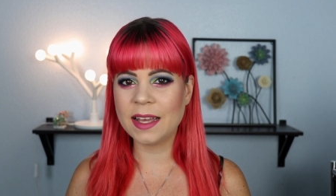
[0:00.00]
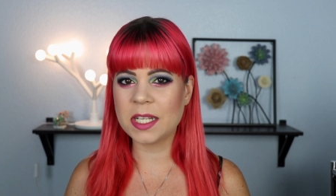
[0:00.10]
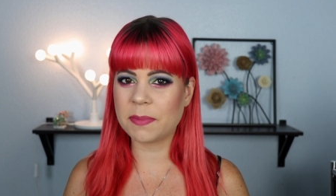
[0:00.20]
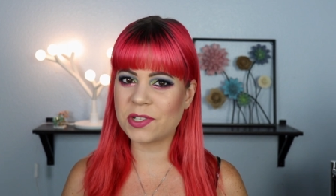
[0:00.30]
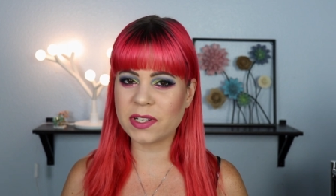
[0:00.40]

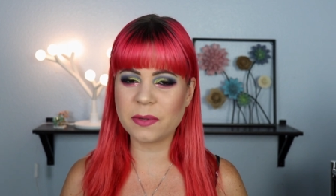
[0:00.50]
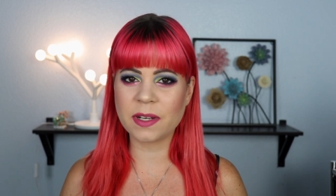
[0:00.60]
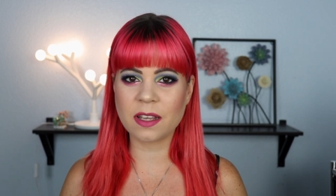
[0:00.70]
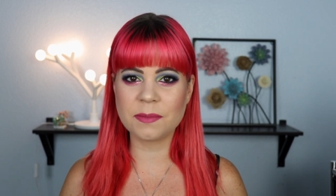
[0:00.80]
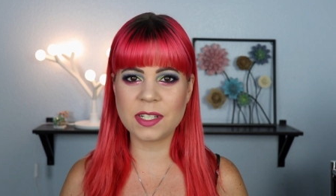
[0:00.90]
especially
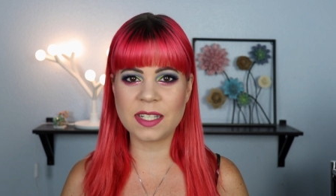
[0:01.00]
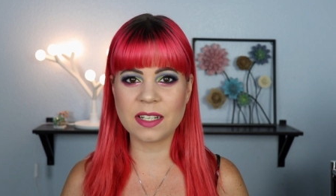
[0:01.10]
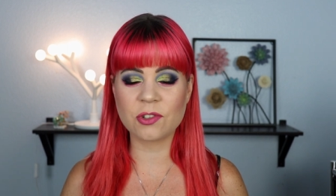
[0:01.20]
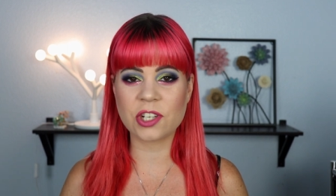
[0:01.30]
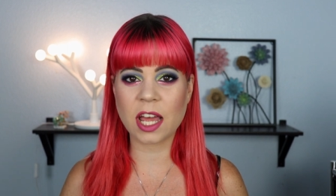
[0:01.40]
when it comes to
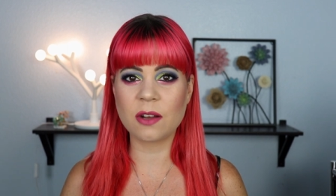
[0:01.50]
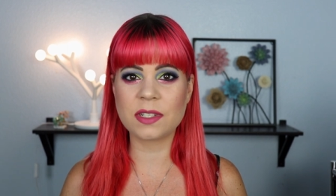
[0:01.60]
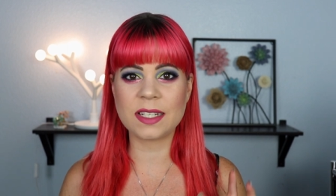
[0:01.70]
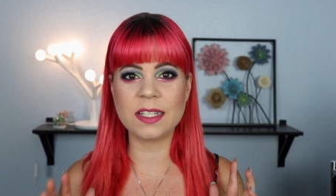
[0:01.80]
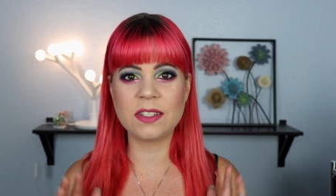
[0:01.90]
single
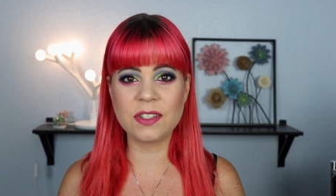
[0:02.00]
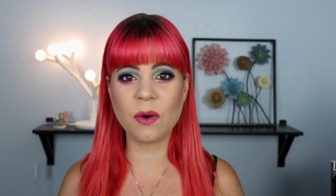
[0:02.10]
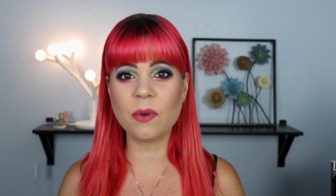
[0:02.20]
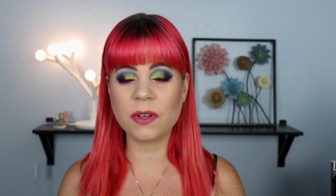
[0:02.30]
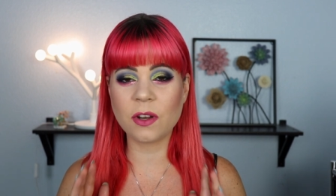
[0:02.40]
shadows, and I
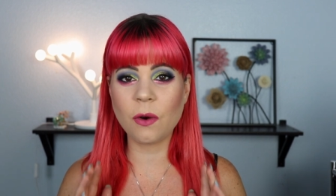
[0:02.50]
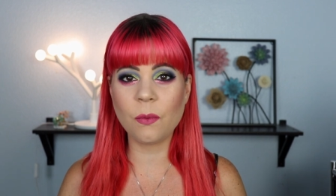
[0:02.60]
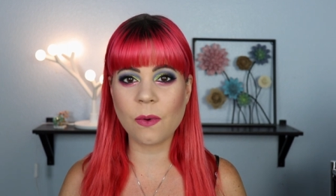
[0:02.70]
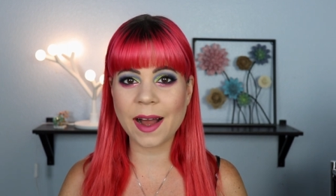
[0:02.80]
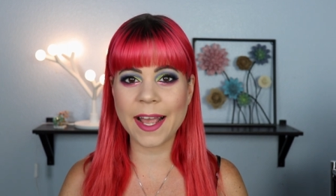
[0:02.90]
don't know
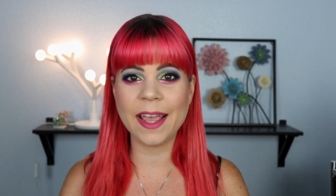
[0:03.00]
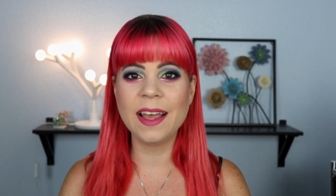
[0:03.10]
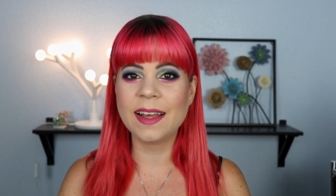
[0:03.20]
why.